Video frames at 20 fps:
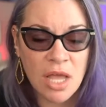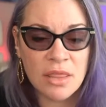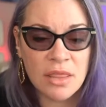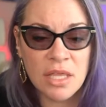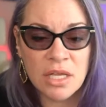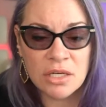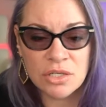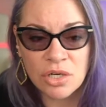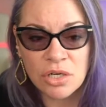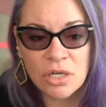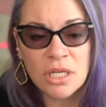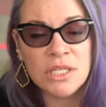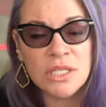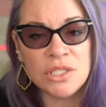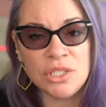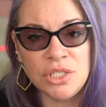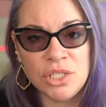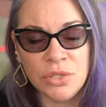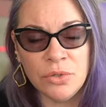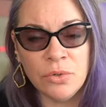The
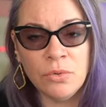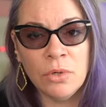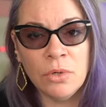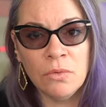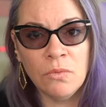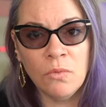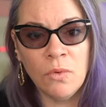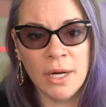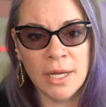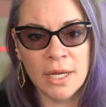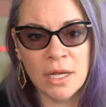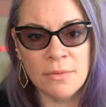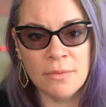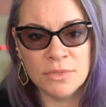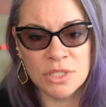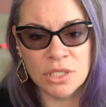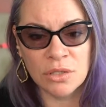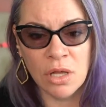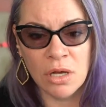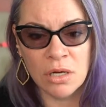attorneys do when it
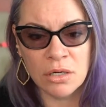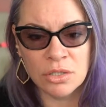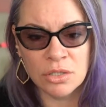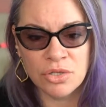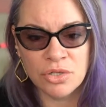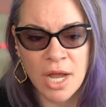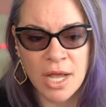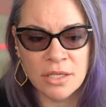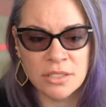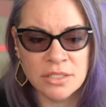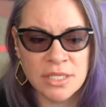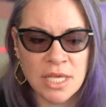comes to longer trials.